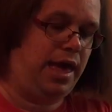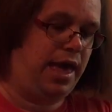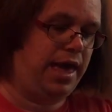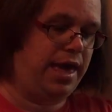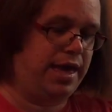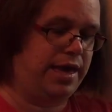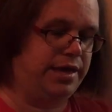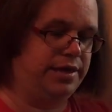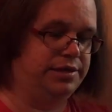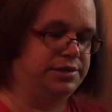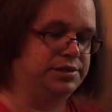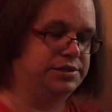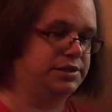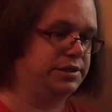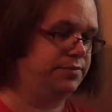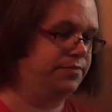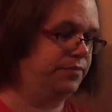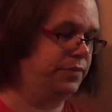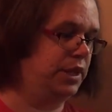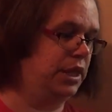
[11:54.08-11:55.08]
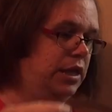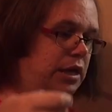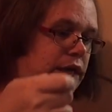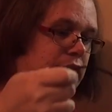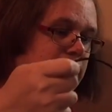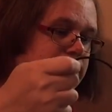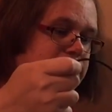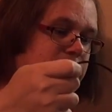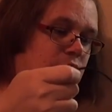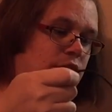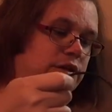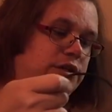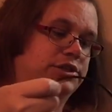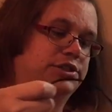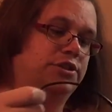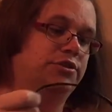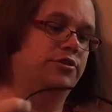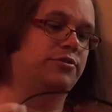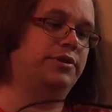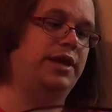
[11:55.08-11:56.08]
And as long
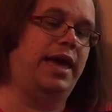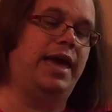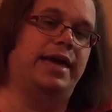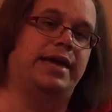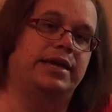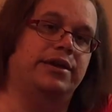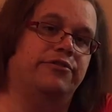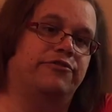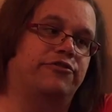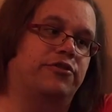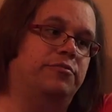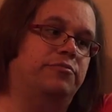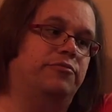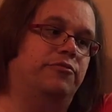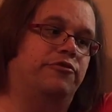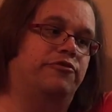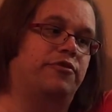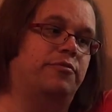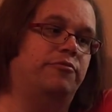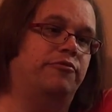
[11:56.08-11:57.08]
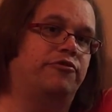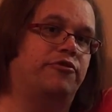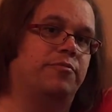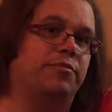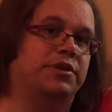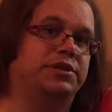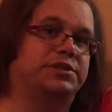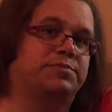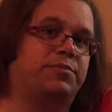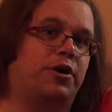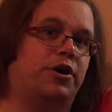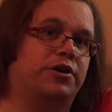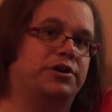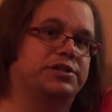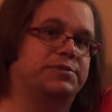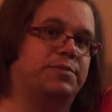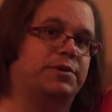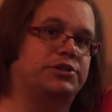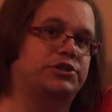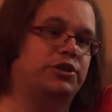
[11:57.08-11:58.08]
as you don't hang it from this part,
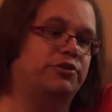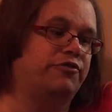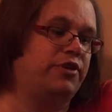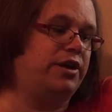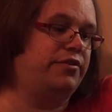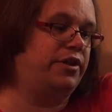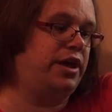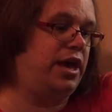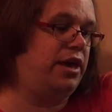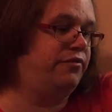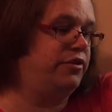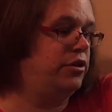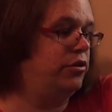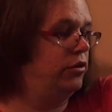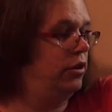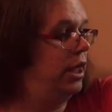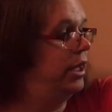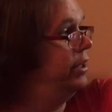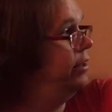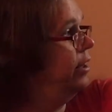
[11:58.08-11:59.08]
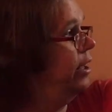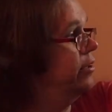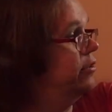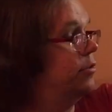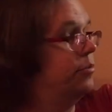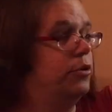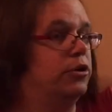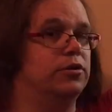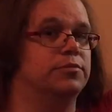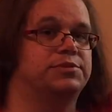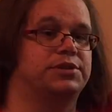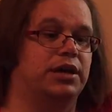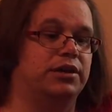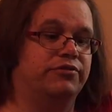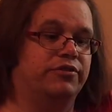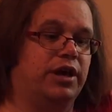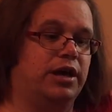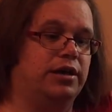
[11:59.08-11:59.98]
especially if you have a heavier light like the bulbs I've